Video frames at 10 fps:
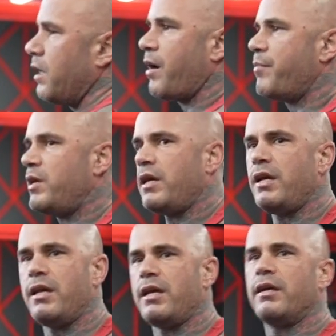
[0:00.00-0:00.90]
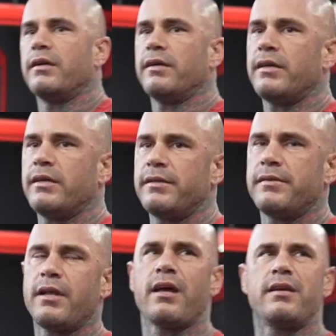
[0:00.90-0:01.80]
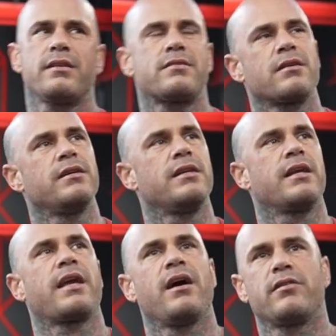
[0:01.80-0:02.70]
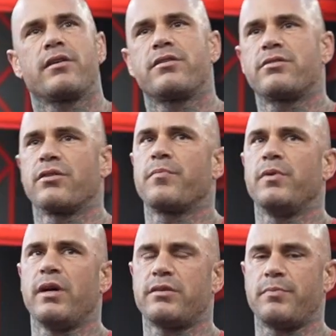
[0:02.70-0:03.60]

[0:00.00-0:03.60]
I've been eating not necessarily in a calorie surplus,